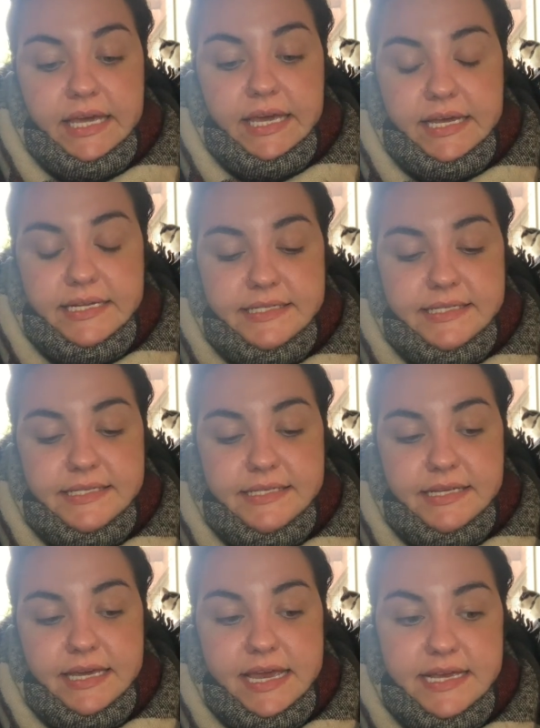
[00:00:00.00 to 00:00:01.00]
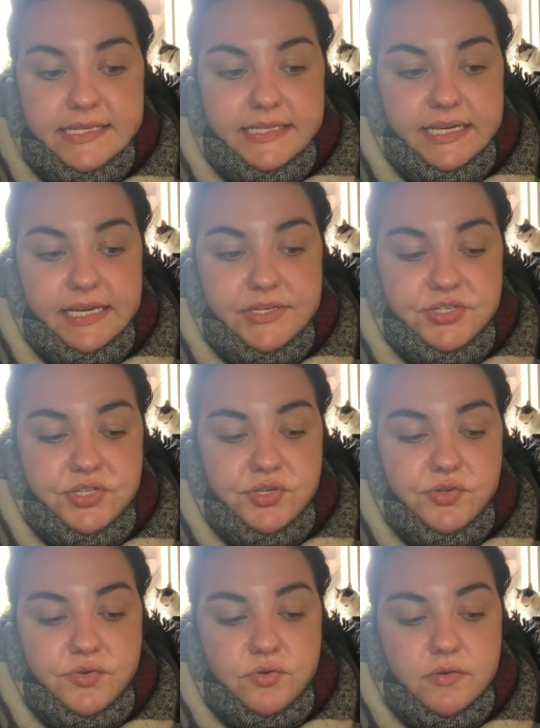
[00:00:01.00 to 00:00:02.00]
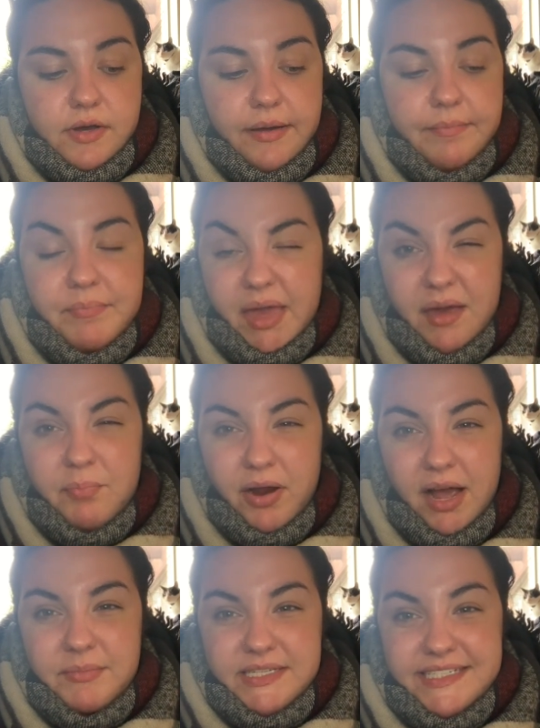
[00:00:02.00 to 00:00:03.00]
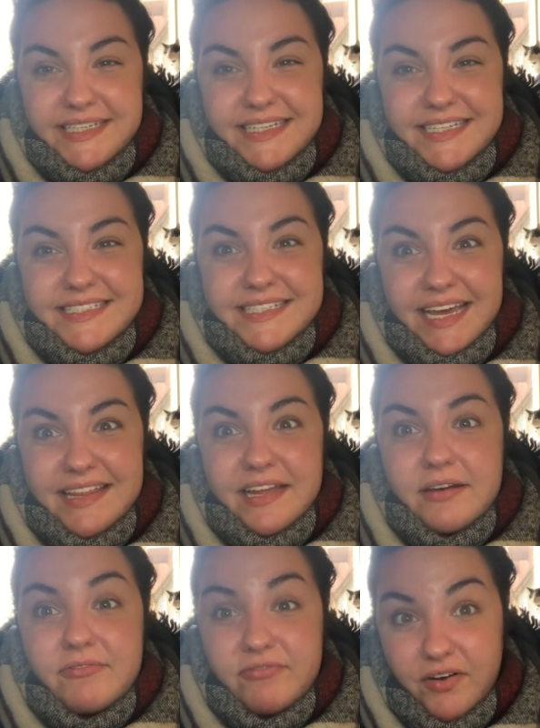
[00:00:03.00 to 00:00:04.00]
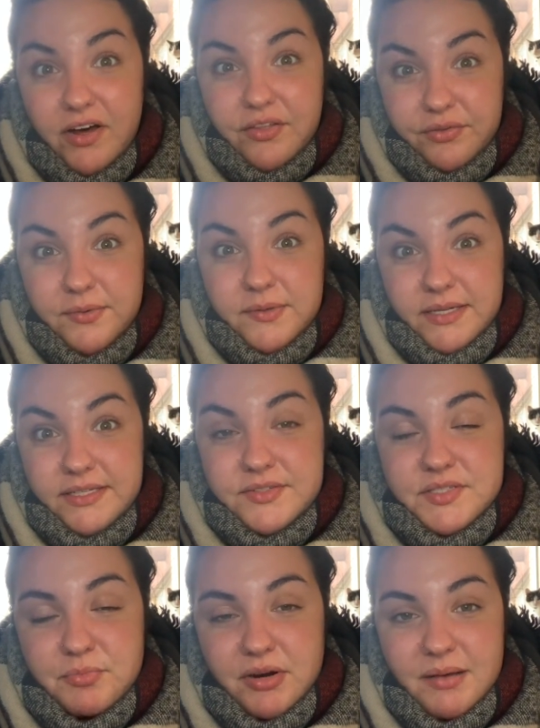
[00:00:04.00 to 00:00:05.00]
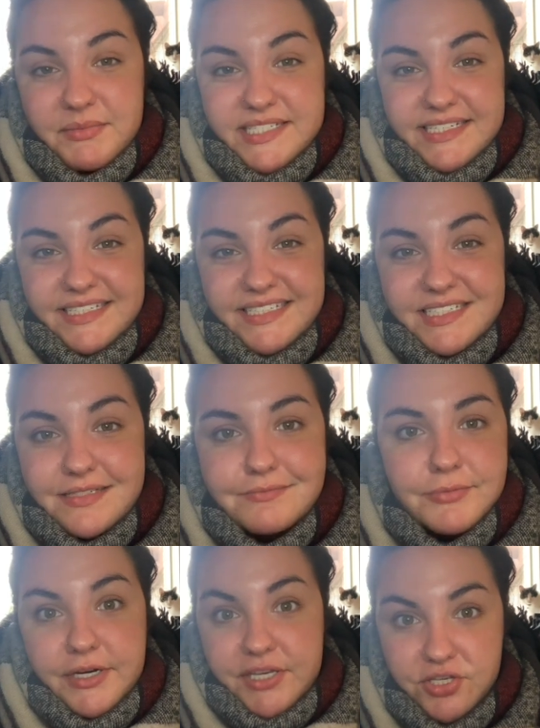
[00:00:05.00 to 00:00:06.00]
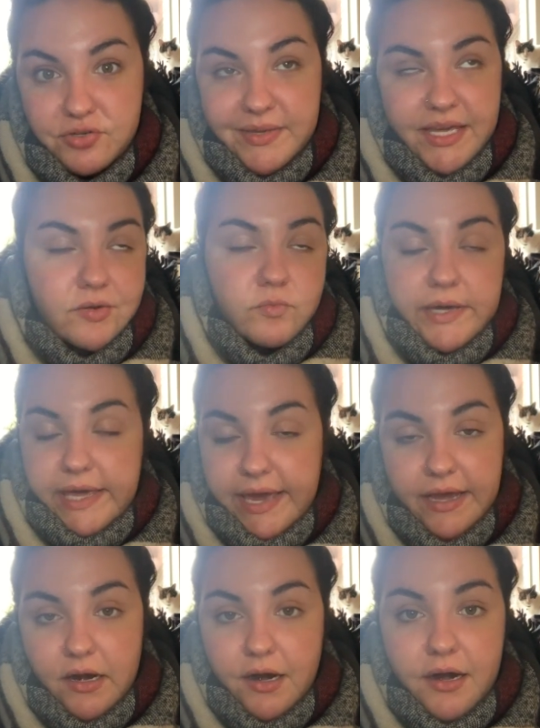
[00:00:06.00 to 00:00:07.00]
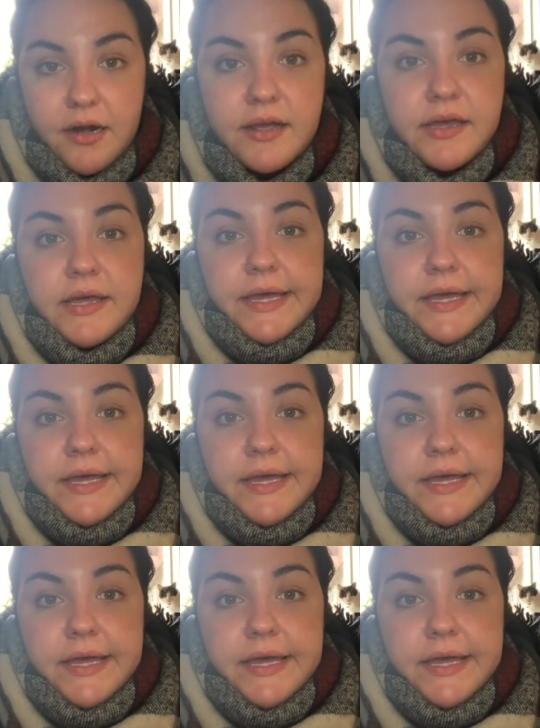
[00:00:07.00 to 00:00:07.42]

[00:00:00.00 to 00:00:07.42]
It's easy to make promises and then fall through on those promises. We're human, we err.